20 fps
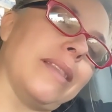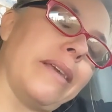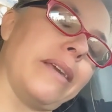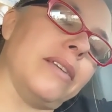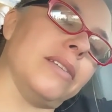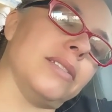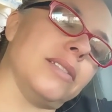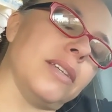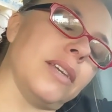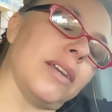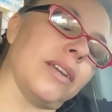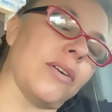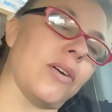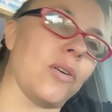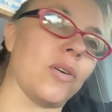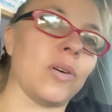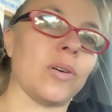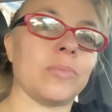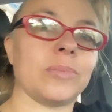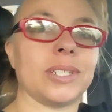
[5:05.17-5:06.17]
lazy at
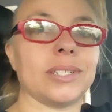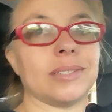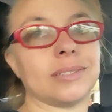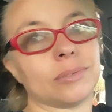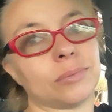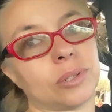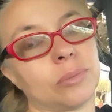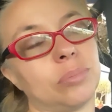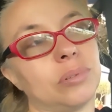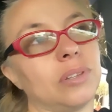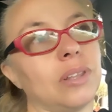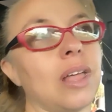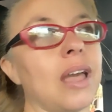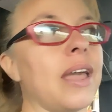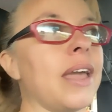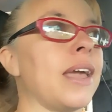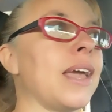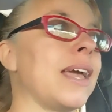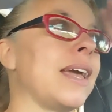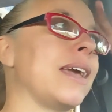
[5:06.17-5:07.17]
home he doesn't want to
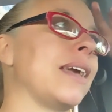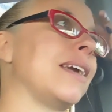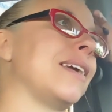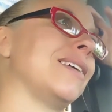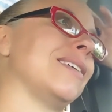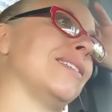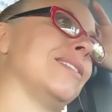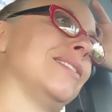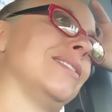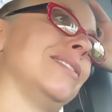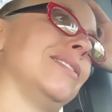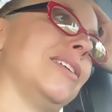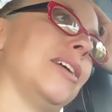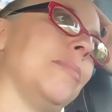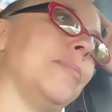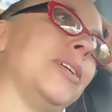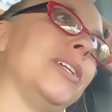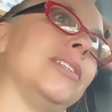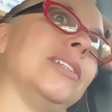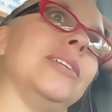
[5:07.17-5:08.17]
play and i
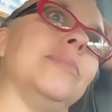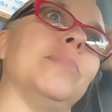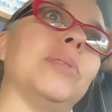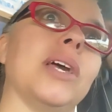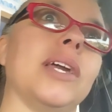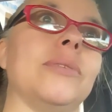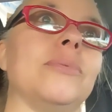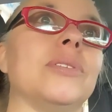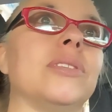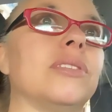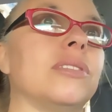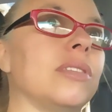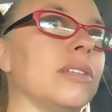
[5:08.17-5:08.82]
mean he played with